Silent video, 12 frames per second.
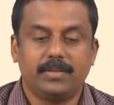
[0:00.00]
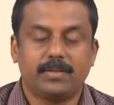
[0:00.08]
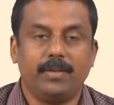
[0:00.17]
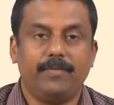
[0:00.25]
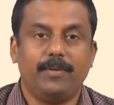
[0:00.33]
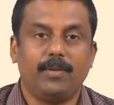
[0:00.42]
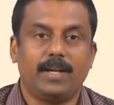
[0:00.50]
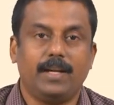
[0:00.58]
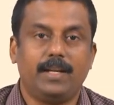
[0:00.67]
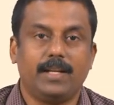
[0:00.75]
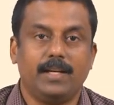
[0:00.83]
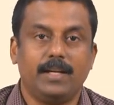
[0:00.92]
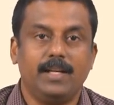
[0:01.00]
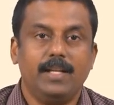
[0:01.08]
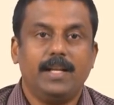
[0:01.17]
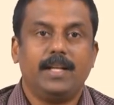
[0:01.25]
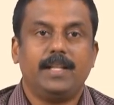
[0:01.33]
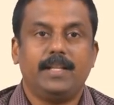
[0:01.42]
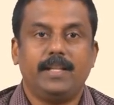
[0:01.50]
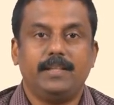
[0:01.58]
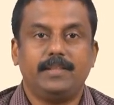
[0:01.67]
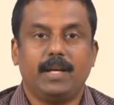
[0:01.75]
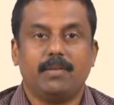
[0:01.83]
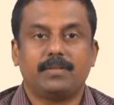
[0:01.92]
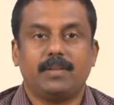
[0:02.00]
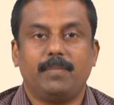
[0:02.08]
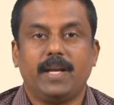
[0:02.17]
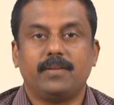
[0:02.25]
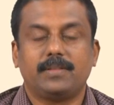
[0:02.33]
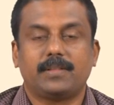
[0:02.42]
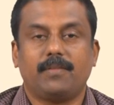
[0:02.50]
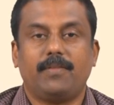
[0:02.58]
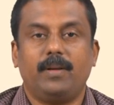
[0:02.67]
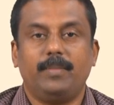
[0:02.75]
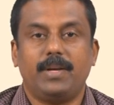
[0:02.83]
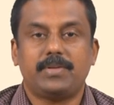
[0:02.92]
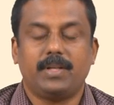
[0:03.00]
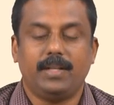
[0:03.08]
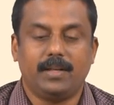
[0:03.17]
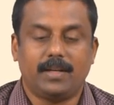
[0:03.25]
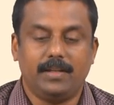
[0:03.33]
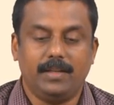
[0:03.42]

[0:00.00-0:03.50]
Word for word: So if you look at uh, the sequence of microstructural formation in,